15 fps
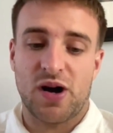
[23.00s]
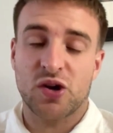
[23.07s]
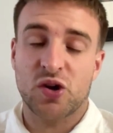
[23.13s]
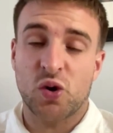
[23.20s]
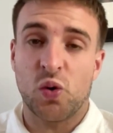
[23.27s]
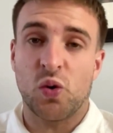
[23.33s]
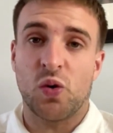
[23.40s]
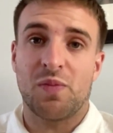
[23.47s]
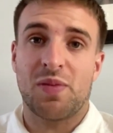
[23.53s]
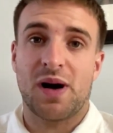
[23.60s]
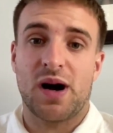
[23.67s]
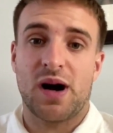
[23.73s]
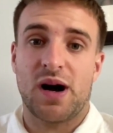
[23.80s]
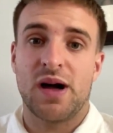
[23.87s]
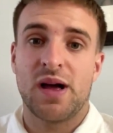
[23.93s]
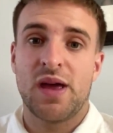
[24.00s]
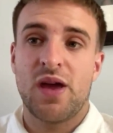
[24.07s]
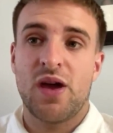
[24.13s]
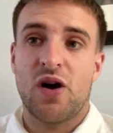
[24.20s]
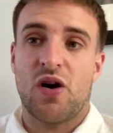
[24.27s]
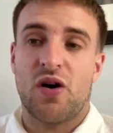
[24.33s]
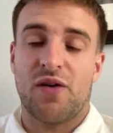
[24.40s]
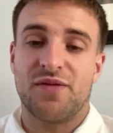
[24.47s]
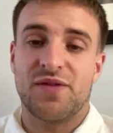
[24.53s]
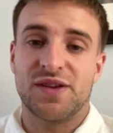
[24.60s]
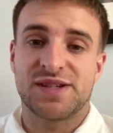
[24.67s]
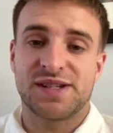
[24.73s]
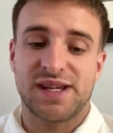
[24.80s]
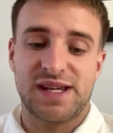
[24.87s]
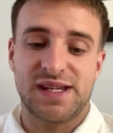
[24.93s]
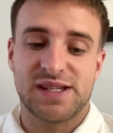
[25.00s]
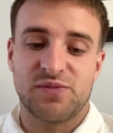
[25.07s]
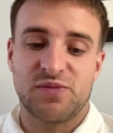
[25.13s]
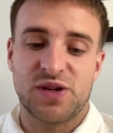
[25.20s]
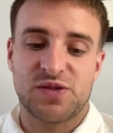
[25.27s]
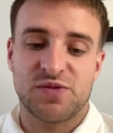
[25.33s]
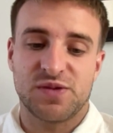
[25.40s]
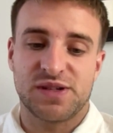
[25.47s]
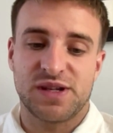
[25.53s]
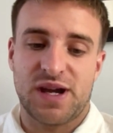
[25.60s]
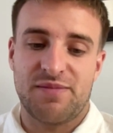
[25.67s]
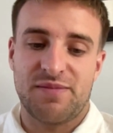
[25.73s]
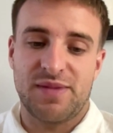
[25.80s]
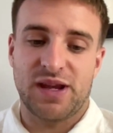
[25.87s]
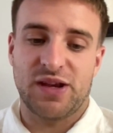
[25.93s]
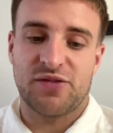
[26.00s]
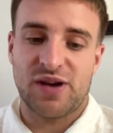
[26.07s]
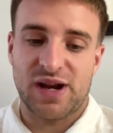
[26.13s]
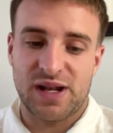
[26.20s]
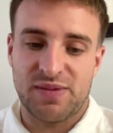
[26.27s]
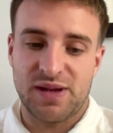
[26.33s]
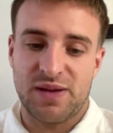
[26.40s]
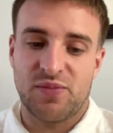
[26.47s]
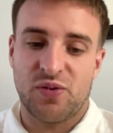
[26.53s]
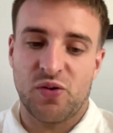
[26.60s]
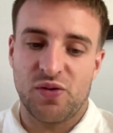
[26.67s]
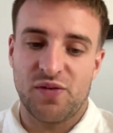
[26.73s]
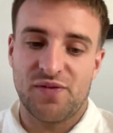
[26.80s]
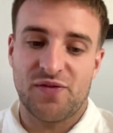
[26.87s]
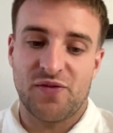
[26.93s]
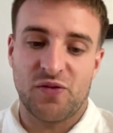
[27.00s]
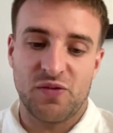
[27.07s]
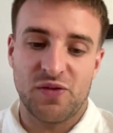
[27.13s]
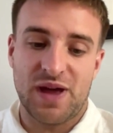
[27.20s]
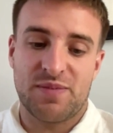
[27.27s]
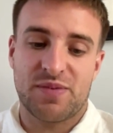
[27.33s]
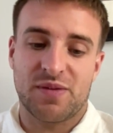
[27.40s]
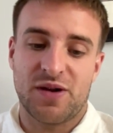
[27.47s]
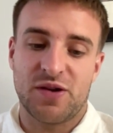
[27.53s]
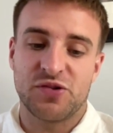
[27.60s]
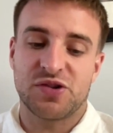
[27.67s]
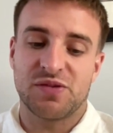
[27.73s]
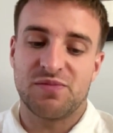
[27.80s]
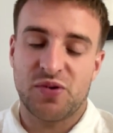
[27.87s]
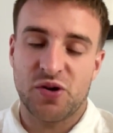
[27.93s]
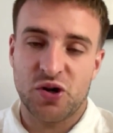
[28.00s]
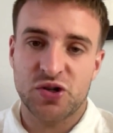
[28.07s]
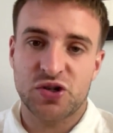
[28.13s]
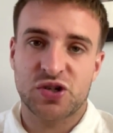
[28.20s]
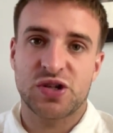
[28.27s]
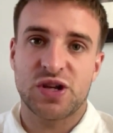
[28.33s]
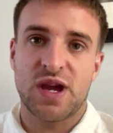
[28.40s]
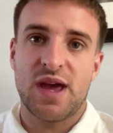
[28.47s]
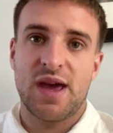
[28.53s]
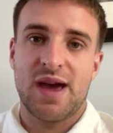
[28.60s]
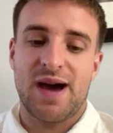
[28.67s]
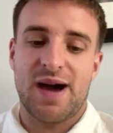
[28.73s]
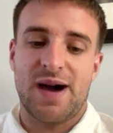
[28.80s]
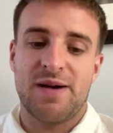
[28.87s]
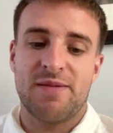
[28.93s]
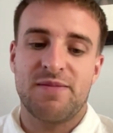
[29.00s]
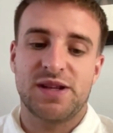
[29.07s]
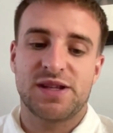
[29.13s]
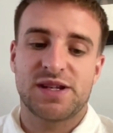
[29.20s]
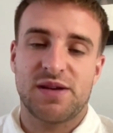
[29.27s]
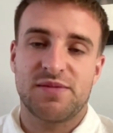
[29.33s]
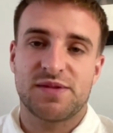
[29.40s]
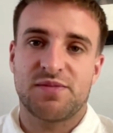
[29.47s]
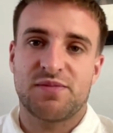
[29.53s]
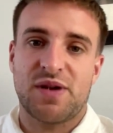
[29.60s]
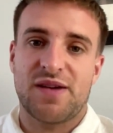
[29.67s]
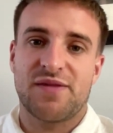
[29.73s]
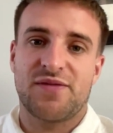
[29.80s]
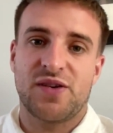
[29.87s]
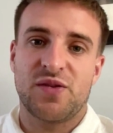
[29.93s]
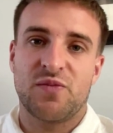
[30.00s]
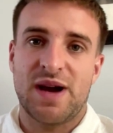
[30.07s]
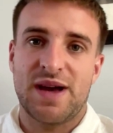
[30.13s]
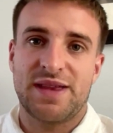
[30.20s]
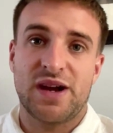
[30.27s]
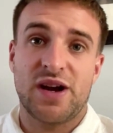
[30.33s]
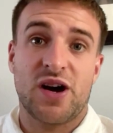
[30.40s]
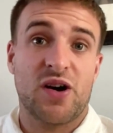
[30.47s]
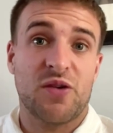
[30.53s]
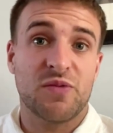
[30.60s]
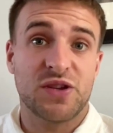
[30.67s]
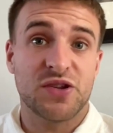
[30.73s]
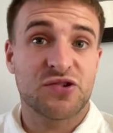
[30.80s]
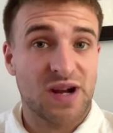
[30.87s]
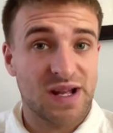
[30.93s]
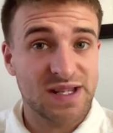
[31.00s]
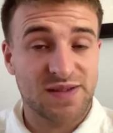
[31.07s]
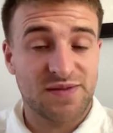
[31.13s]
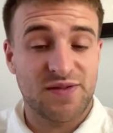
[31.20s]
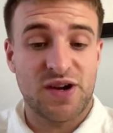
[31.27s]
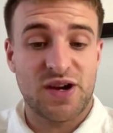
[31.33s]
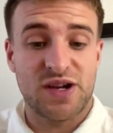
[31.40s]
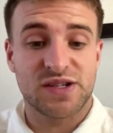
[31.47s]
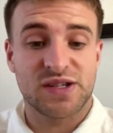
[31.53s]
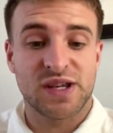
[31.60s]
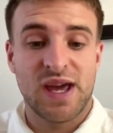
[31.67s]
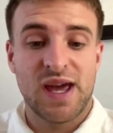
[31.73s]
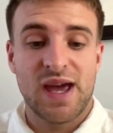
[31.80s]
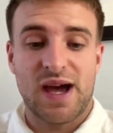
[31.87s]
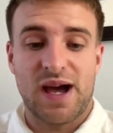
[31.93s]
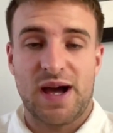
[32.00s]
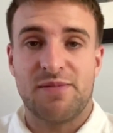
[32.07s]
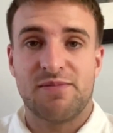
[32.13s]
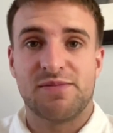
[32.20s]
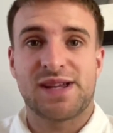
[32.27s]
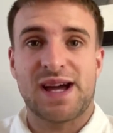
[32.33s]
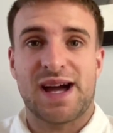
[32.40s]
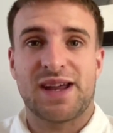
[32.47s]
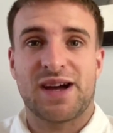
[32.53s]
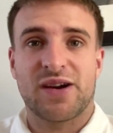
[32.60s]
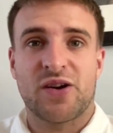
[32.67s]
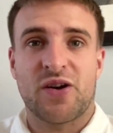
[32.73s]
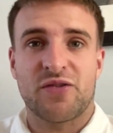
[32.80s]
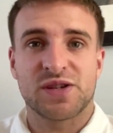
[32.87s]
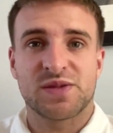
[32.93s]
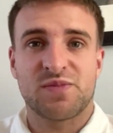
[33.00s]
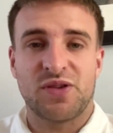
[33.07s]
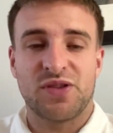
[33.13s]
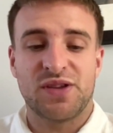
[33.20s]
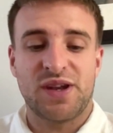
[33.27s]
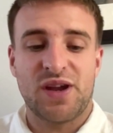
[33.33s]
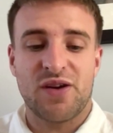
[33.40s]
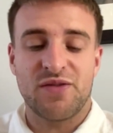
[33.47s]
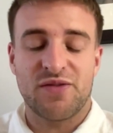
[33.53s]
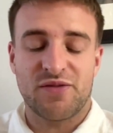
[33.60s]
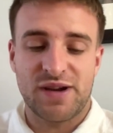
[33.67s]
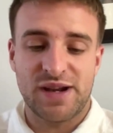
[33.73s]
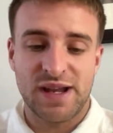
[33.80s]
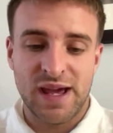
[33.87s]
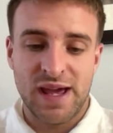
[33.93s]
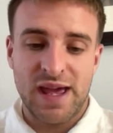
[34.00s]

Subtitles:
core part of the season, which was incredibly important for their promotion push. In terms of Bradford and where they are with the transfers, Dan, our correspondent over in